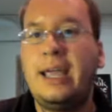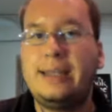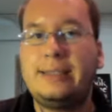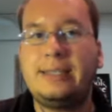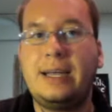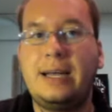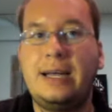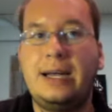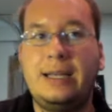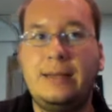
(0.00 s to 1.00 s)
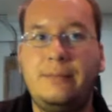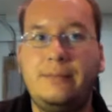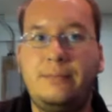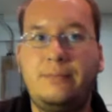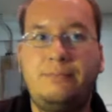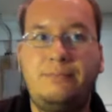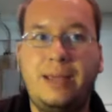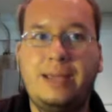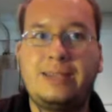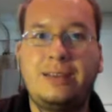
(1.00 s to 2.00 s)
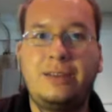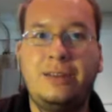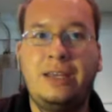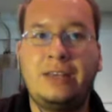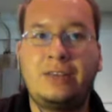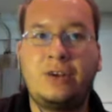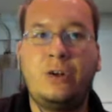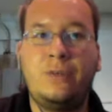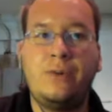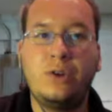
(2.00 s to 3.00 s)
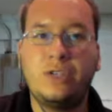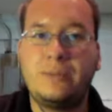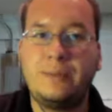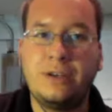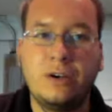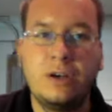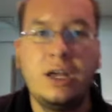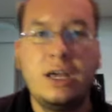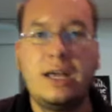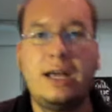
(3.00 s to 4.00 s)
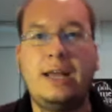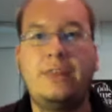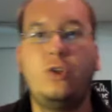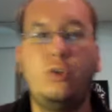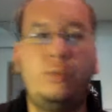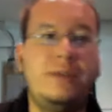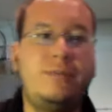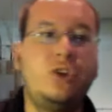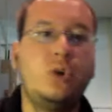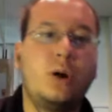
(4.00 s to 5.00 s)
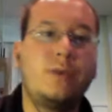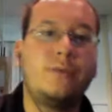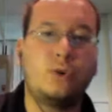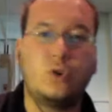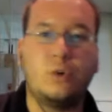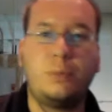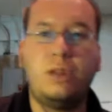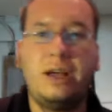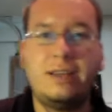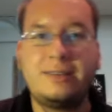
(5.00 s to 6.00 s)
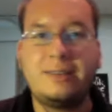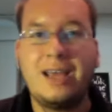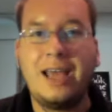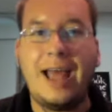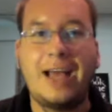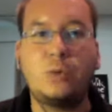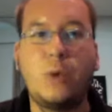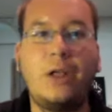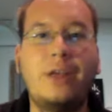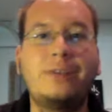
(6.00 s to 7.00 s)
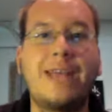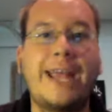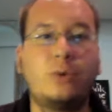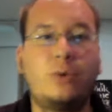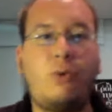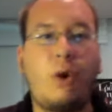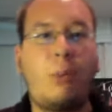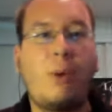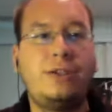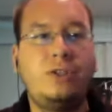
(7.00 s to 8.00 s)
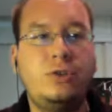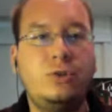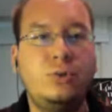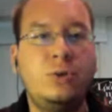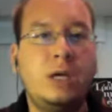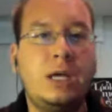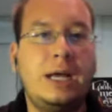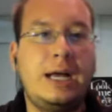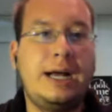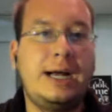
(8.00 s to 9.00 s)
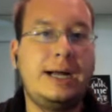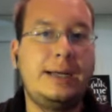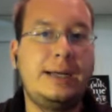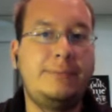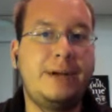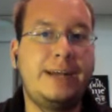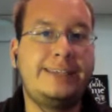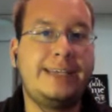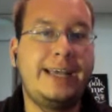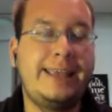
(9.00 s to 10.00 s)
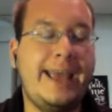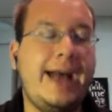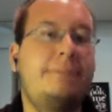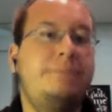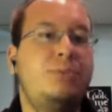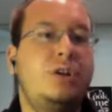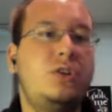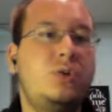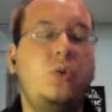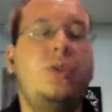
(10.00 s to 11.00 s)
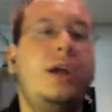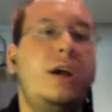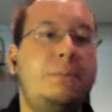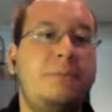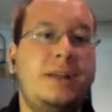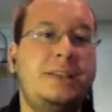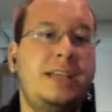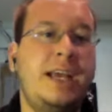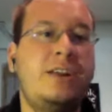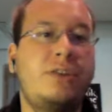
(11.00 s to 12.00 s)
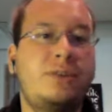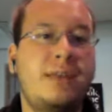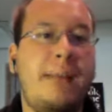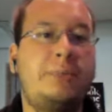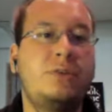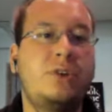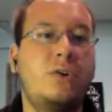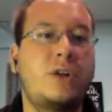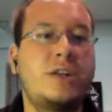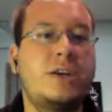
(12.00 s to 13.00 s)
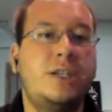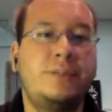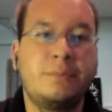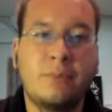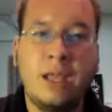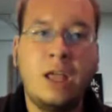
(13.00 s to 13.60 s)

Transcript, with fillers: It's uh, basically it's called Photosphere. Uh, there will be a viewer for Google Plus as well as an Android 4.2. Uh, but uh, yeah, pretty cool there. But yeah, another thing Apple's already done.